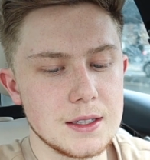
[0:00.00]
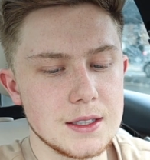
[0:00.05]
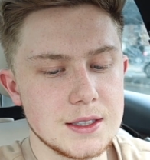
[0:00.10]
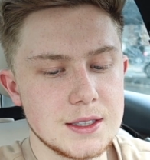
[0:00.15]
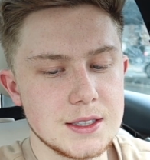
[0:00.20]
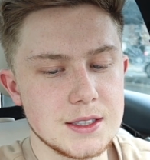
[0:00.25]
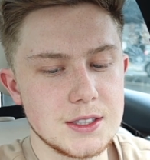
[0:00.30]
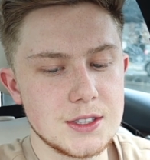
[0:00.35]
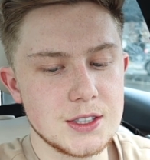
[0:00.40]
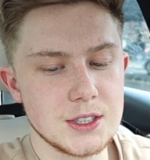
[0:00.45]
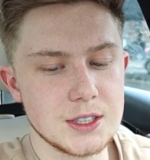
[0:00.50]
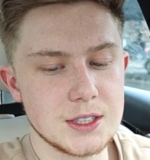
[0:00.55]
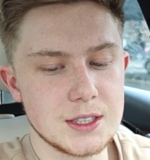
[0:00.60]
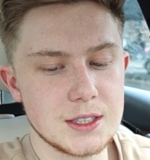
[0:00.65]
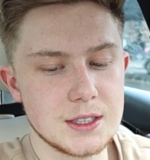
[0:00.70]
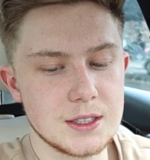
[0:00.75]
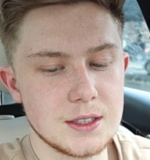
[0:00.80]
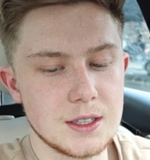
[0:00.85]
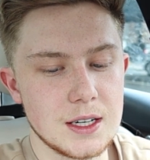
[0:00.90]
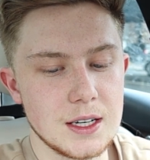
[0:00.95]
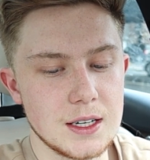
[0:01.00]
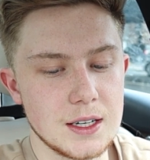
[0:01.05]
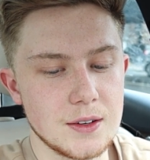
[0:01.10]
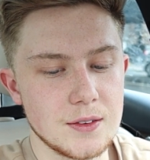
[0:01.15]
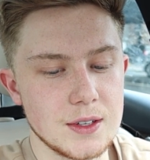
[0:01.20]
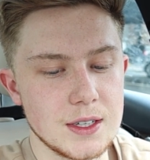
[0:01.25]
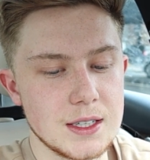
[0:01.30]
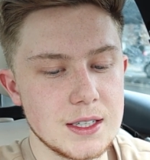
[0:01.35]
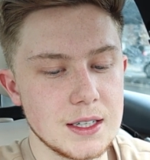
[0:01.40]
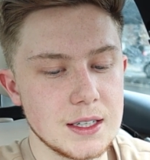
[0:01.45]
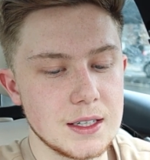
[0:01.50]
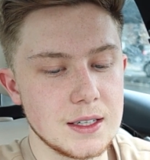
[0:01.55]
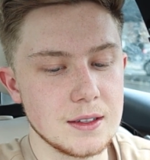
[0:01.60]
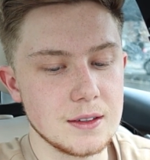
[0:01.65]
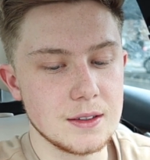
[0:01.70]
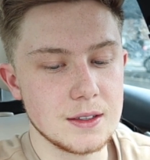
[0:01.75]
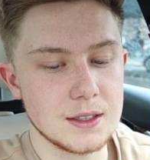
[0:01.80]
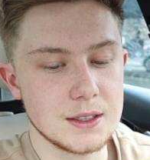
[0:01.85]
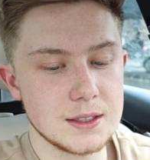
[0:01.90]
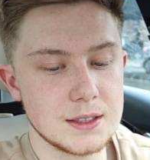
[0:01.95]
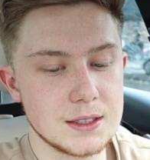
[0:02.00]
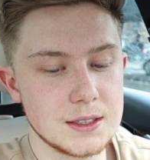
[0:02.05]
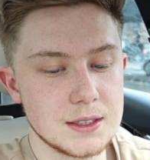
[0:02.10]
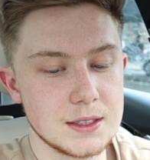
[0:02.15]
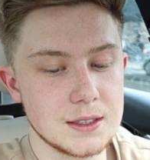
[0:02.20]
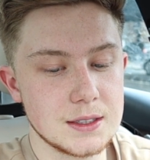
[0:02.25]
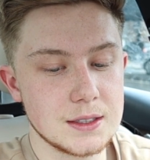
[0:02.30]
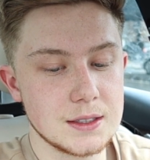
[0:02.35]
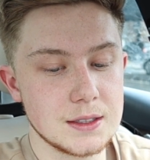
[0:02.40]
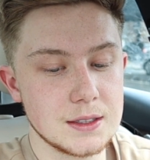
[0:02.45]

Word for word: this is just getting ridiculous.